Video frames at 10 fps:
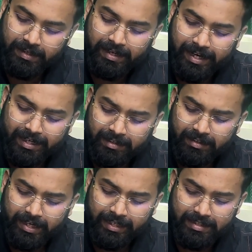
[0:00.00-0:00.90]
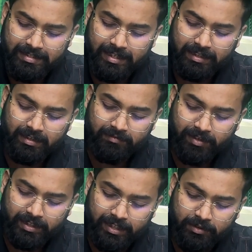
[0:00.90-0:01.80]
and it is then
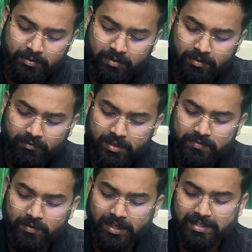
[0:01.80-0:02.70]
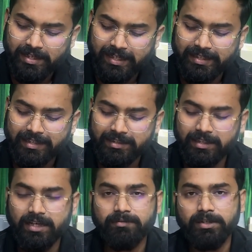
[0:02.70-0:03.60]
converted into phosphoglycerate, that three
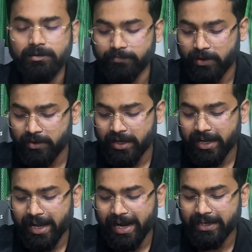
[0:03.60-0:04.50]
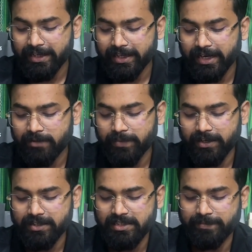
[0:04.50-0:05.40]
carbon compound, and it again
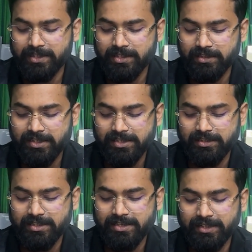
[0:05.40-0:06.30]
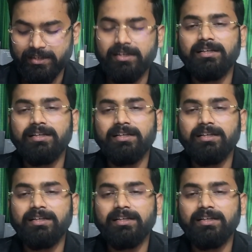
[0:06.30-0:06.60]
participates in the C3 cycle.